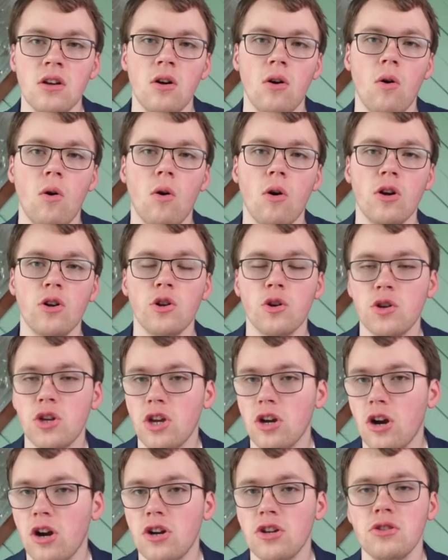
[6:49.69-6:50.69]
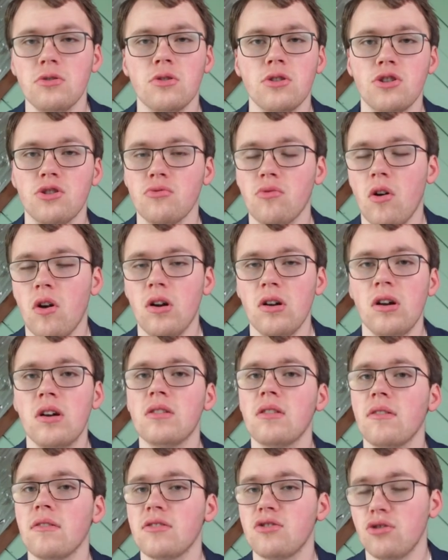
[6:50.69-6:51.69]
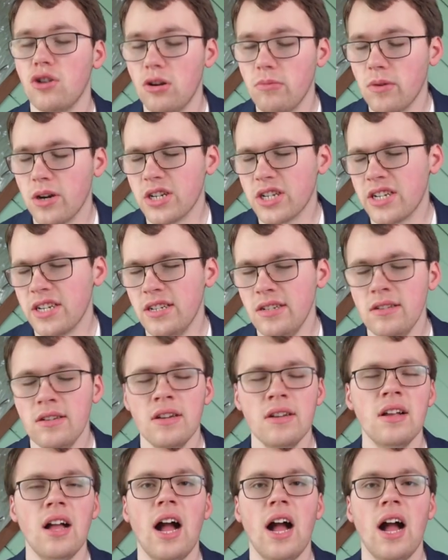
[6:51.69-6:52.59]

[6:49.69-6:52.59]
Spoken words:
or Yoki Haru or Girard on the trade market,